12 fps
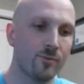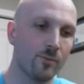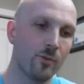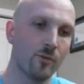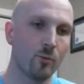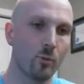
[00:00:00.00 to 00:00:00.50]

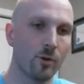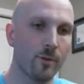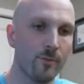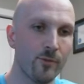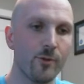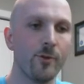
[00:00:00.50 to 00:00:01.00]
just work
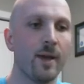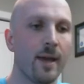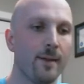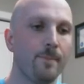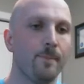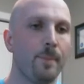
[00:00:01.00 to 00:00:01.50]
them through your
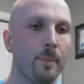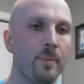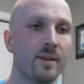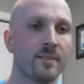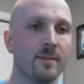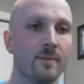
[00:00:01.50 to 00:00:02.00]
head,
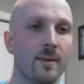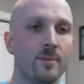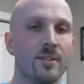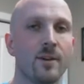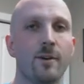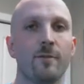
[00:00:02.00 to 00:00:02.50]
because sometimes
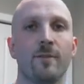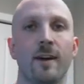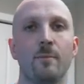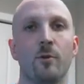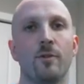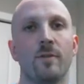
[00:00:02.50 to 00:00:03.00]
it's hard to
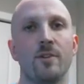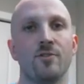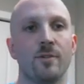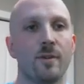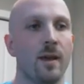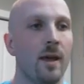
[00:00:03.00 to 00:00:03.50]
find
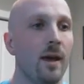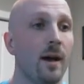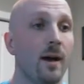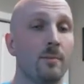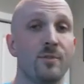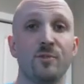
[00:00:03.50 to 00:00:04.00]
motivation.
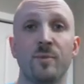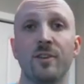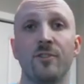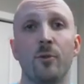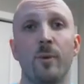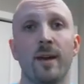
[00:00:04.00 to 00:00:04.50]
Just
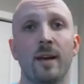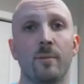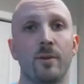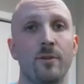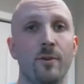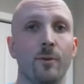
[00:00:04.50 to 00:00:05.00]
because you wake up
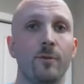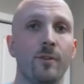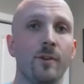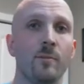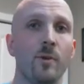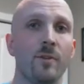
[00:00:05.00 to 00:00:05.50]
and you don't
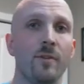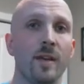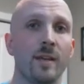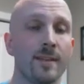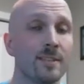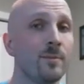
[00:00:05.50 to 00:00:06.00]
feel
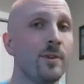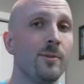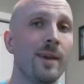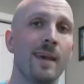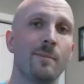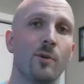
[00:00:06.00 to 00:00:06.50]
motivated doesn't mean you
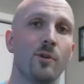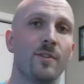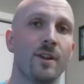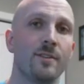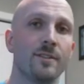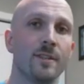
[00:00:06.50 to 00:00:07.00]
can't
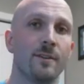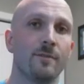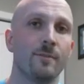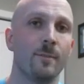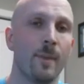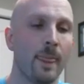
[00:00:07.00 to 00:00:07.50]
motivate yourself.
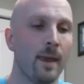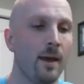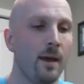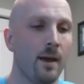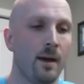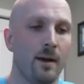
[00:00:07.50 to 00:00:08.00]

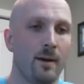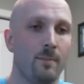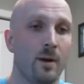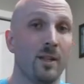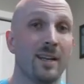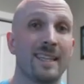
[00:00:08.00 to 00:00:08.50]
A
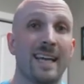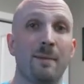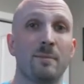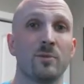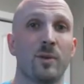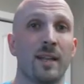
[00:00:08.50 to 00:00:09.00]
lot of
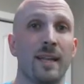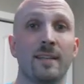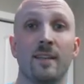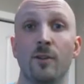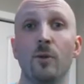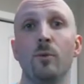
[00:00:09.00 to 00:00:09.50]
times what I like
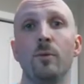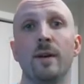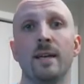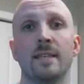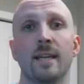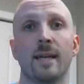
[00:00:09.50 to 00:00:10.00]
to do
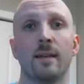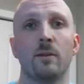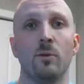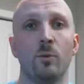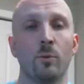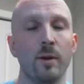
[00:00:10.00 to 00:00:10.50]
is I like
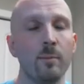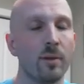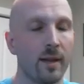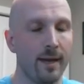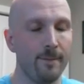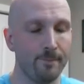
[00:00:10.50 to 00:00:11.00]
to
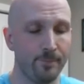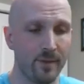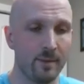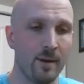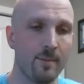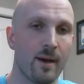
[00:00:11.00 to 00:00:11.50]
replay
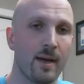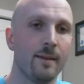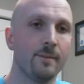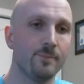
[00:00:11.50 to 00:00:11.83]
in my mind